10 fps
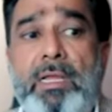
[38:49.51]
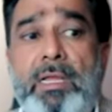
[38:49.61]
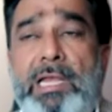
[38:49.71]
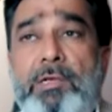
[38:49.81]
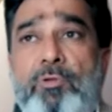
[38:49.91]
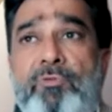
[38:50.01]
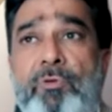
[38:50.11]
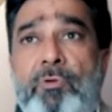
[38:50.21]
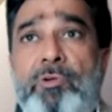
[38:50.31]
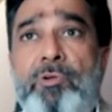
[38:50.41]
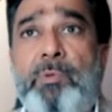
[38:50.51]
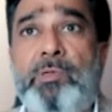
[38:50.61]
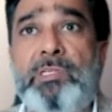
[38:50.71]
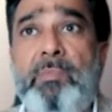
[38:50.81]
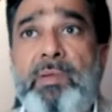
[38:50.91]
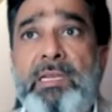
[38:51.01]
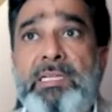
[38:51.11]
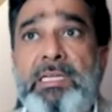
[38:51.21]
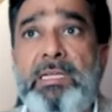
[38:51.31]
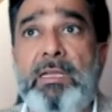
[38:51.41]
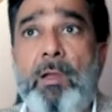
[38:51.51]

and took full responsibility,